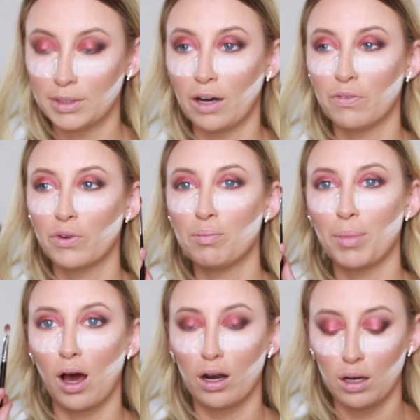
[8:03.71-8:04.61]
Now for the
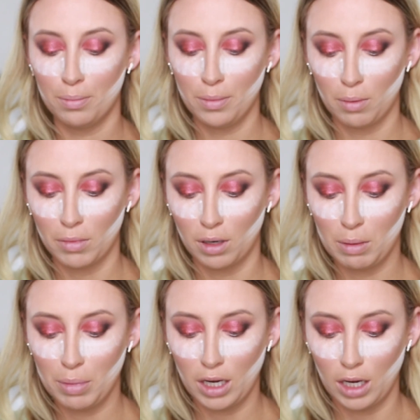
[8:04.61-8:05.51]
bottom, I'm gonna
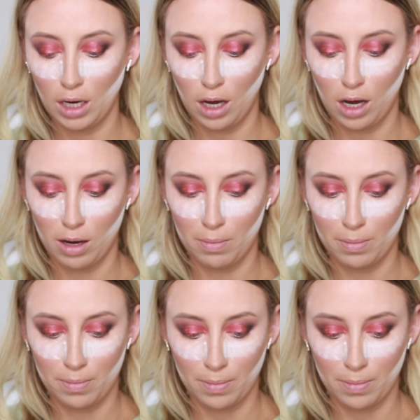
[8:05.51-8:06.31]
be picking up